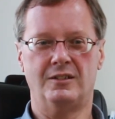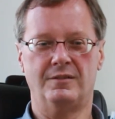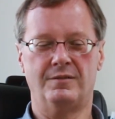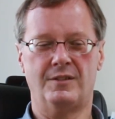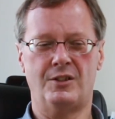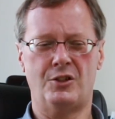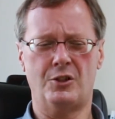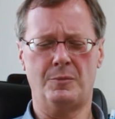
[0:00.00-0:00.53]

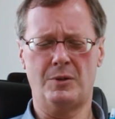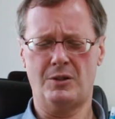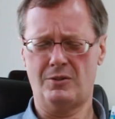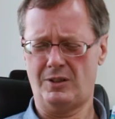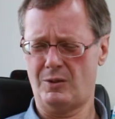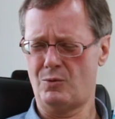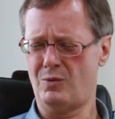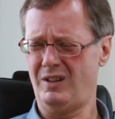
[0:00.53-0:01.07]
In Germany, you're
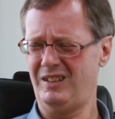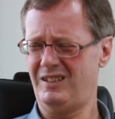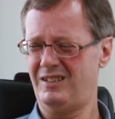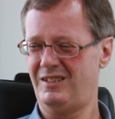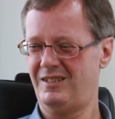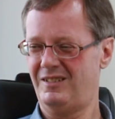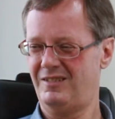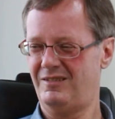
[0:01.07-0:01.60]
like, what?
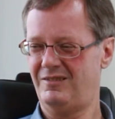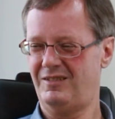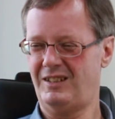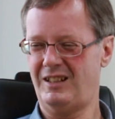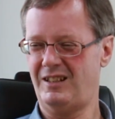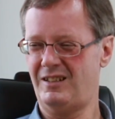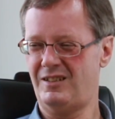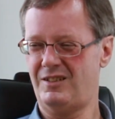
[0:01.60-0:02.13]

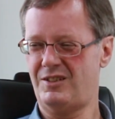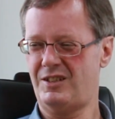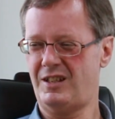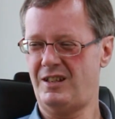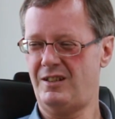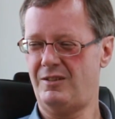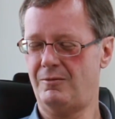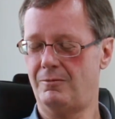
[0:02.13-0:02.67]
Can't
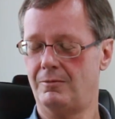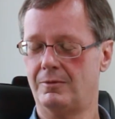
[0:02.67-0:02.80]
understand you.